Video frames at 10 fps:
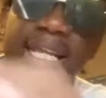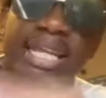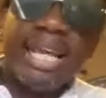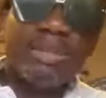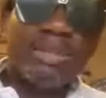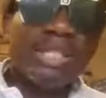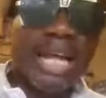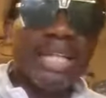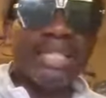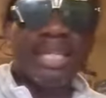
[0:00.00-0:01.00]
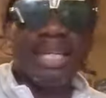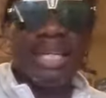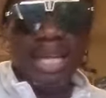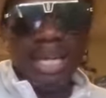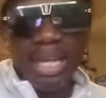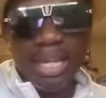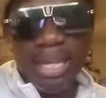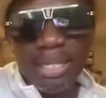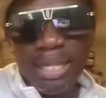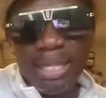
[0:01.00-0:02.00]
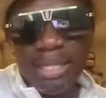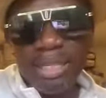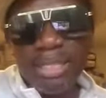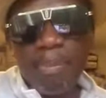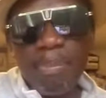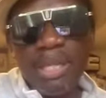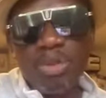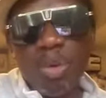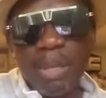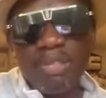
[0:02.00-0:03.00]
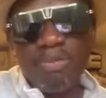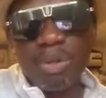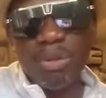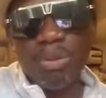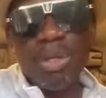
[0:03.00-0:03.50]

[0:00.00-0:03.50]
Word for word: here to start and then the, the, the template opens for you